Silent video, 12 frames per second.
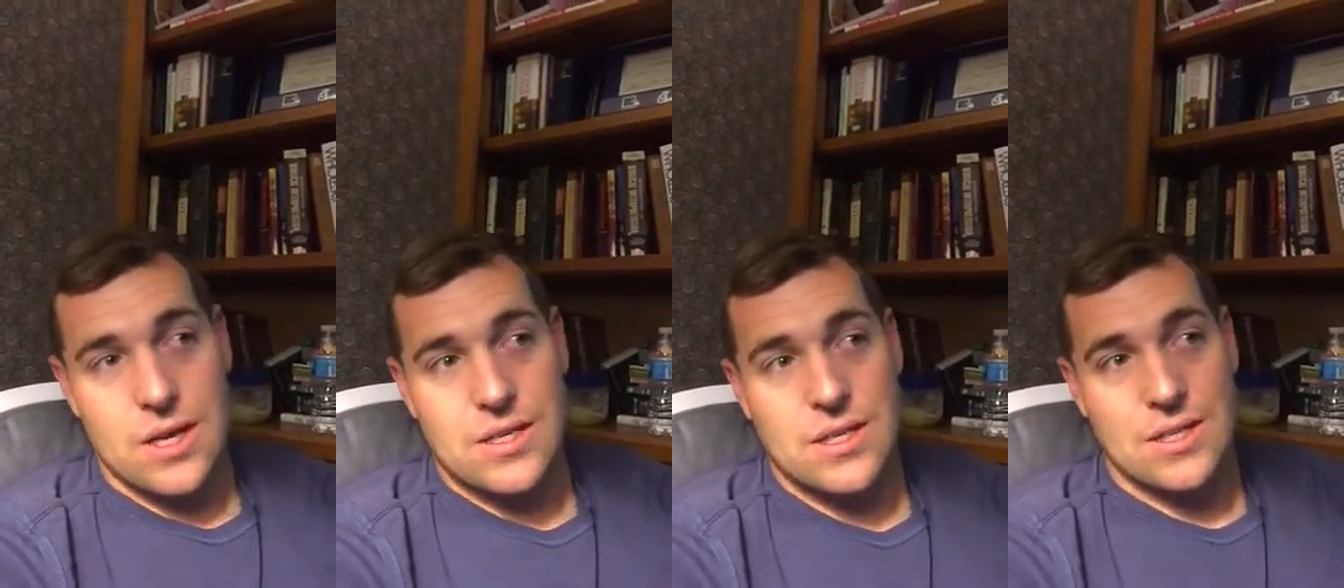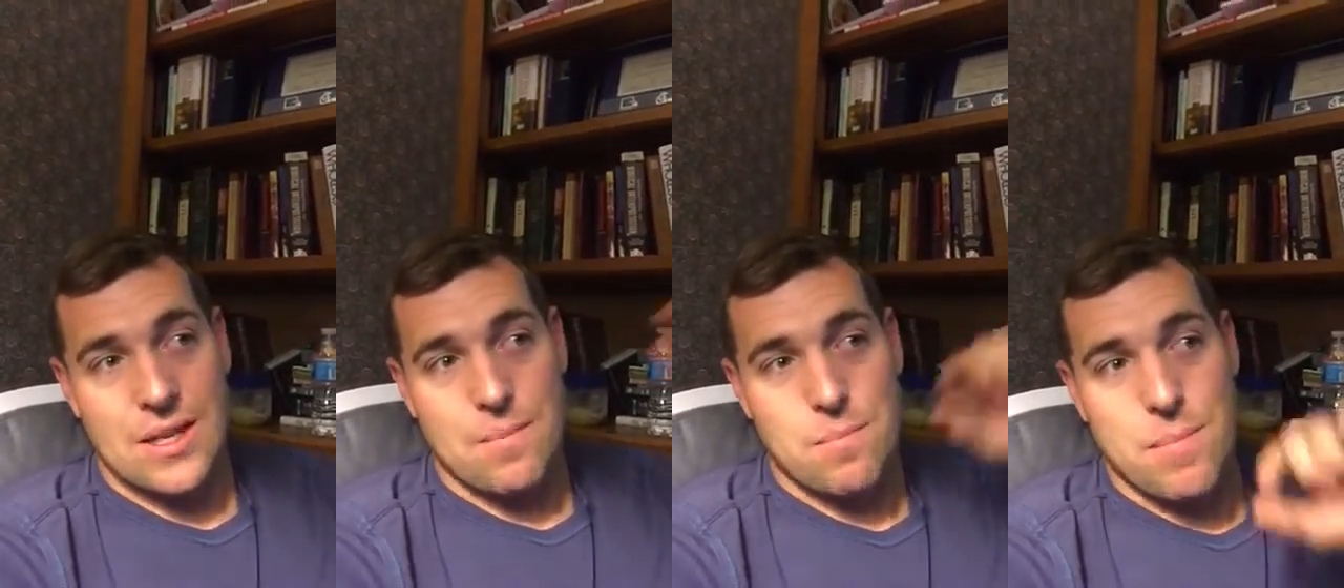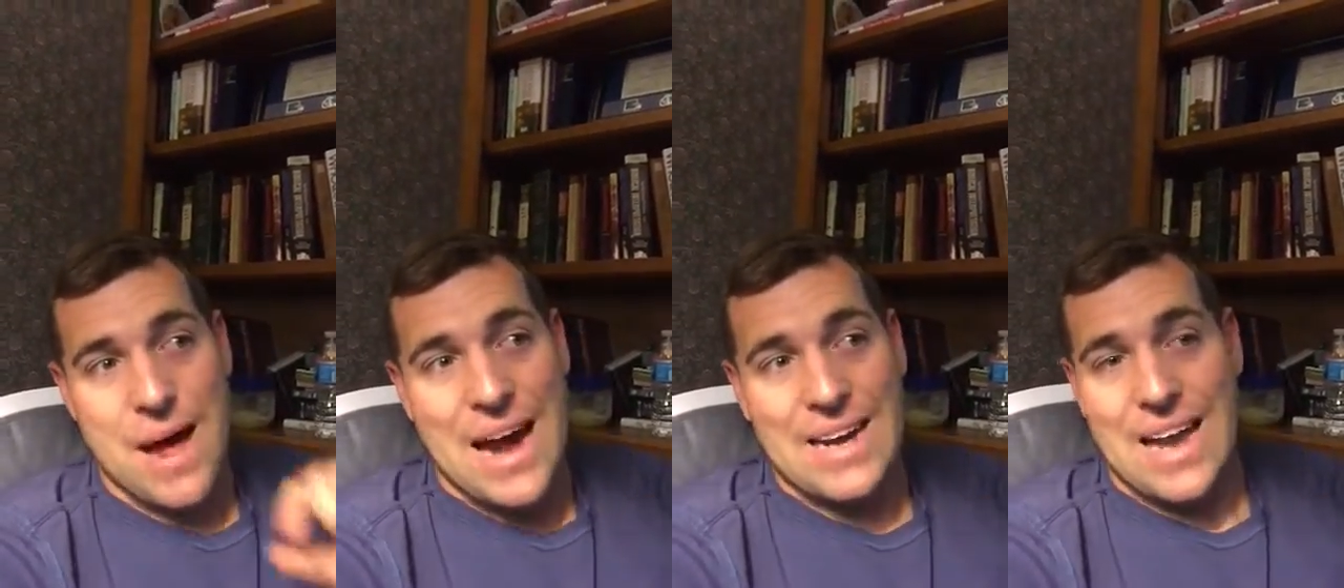slipped
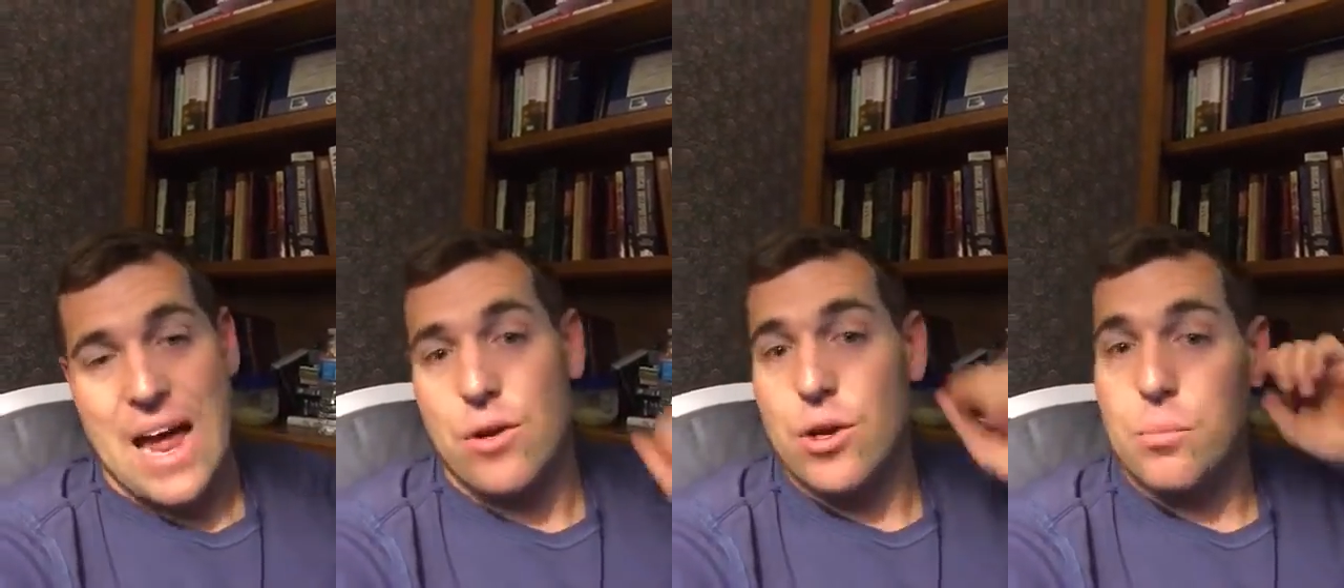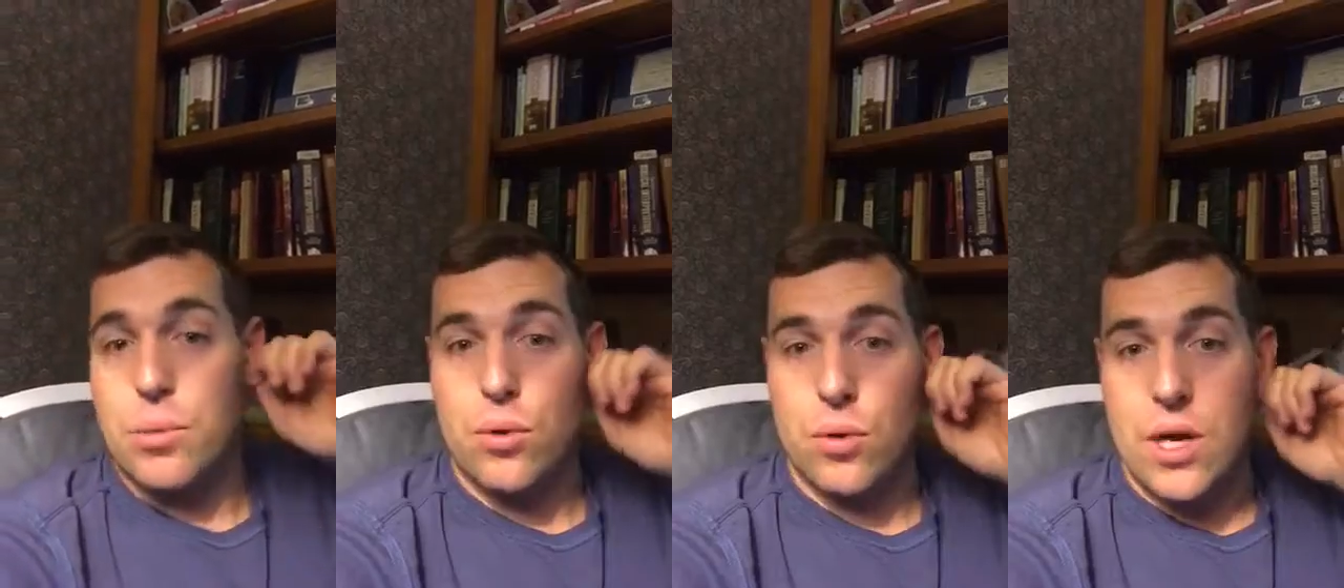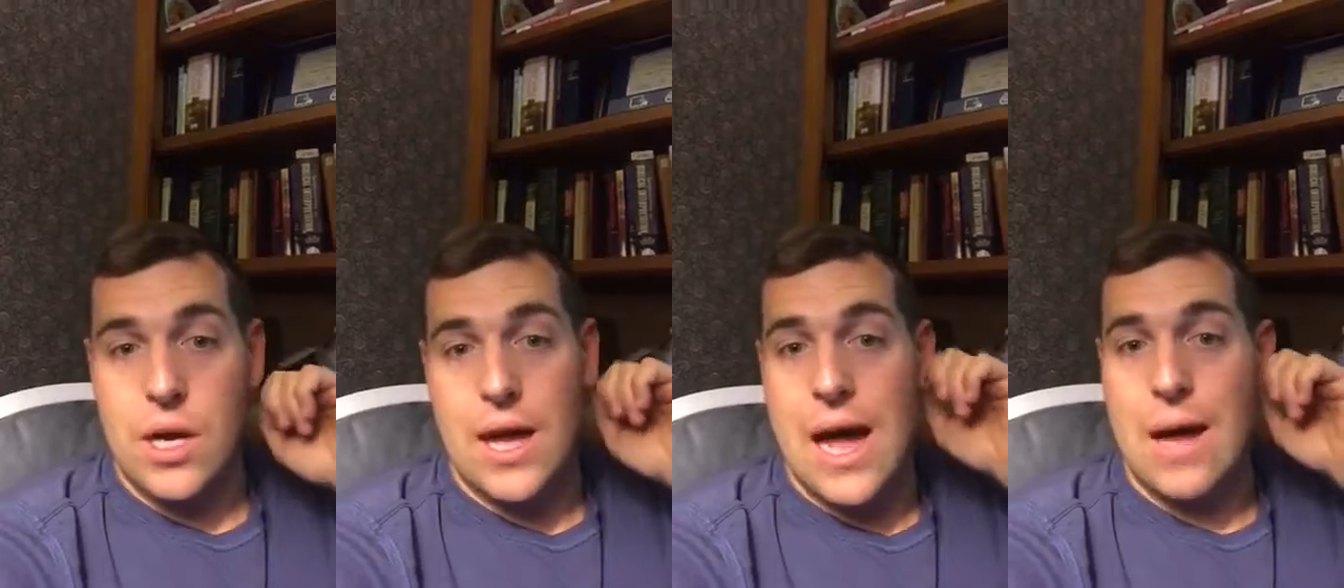back down to
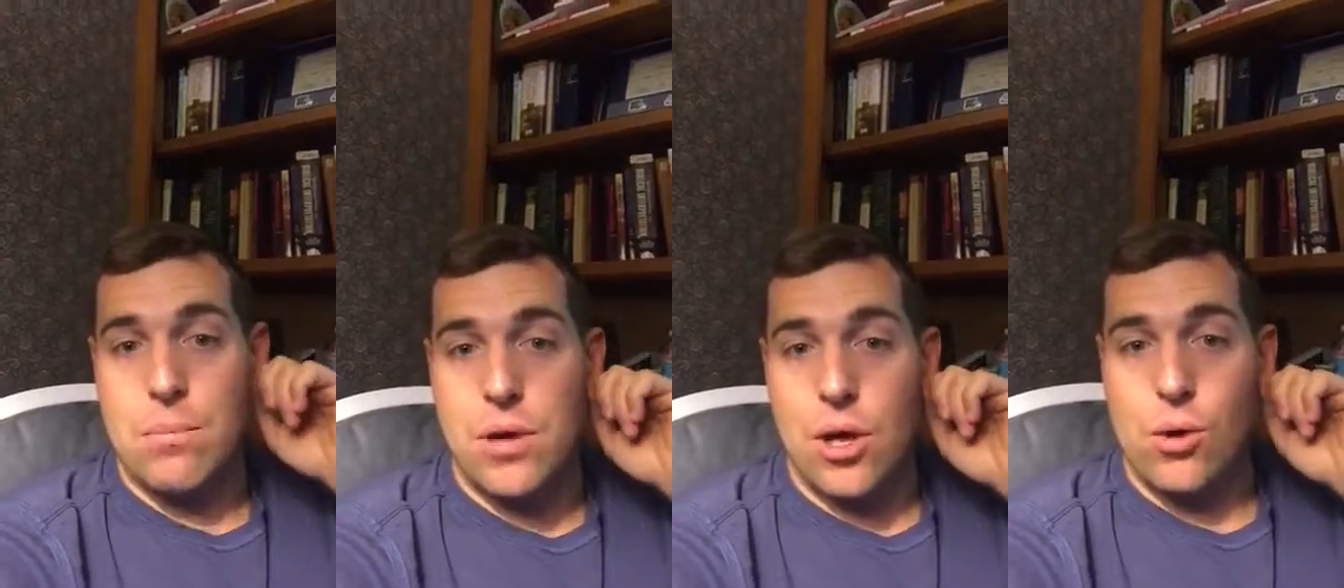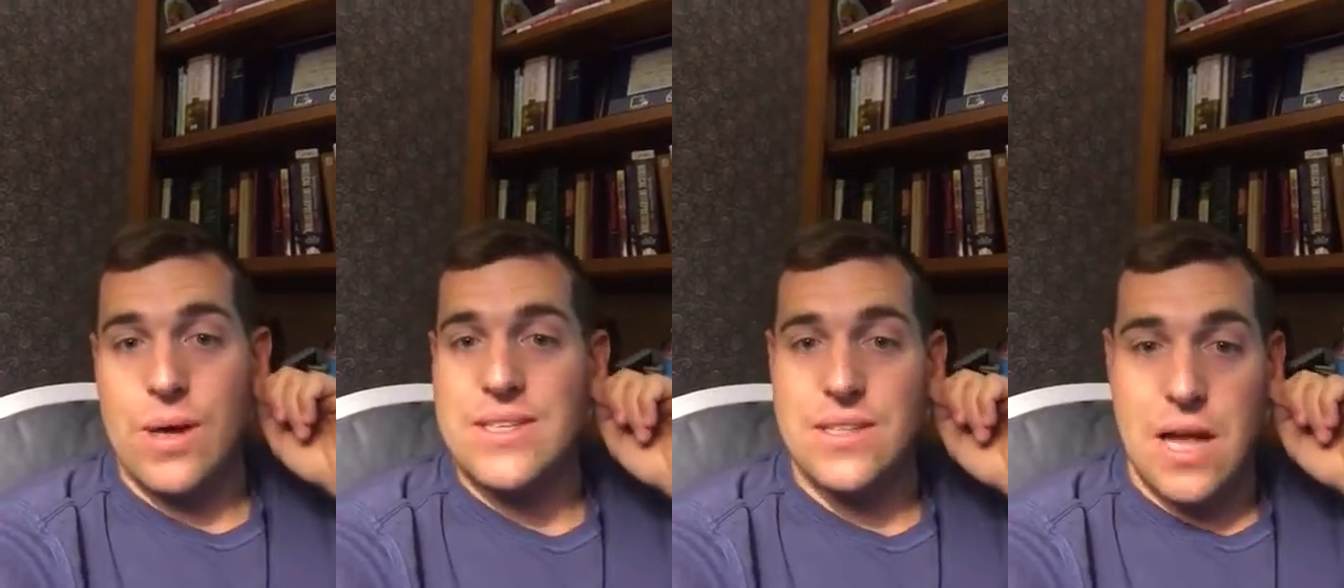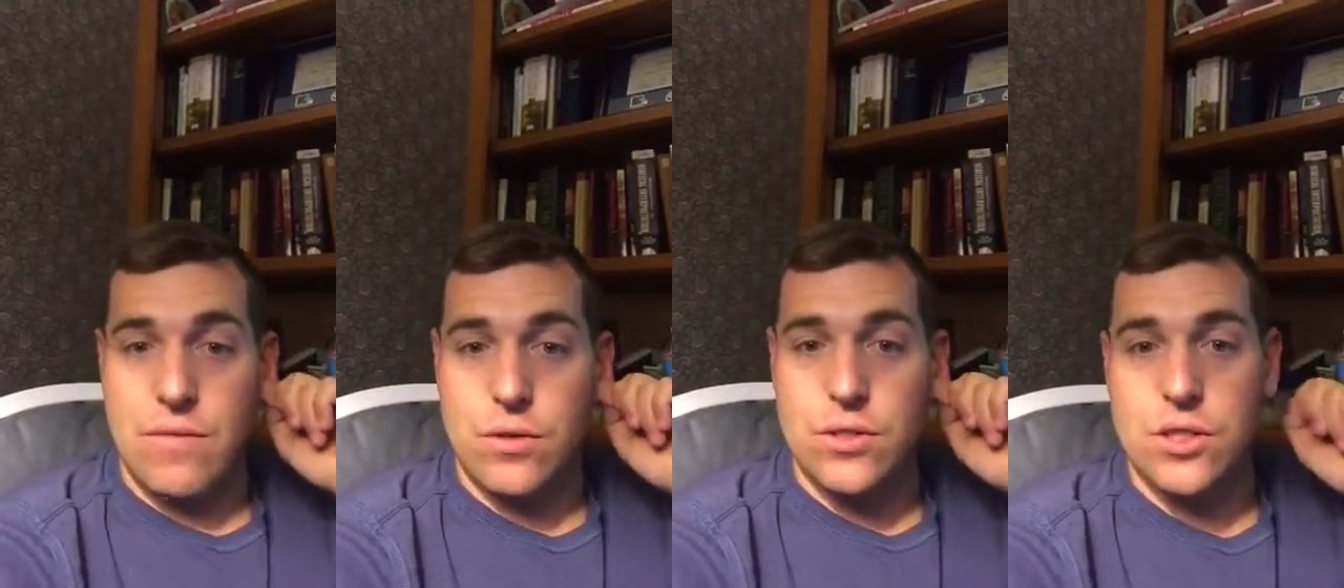pre-IPOS
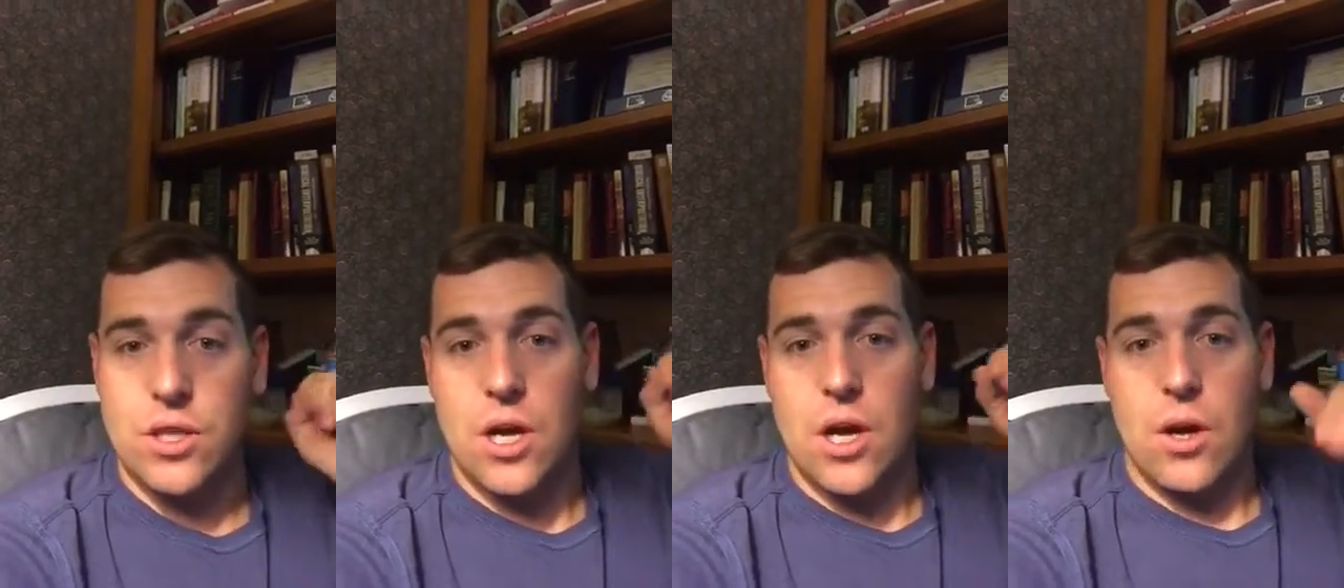levels.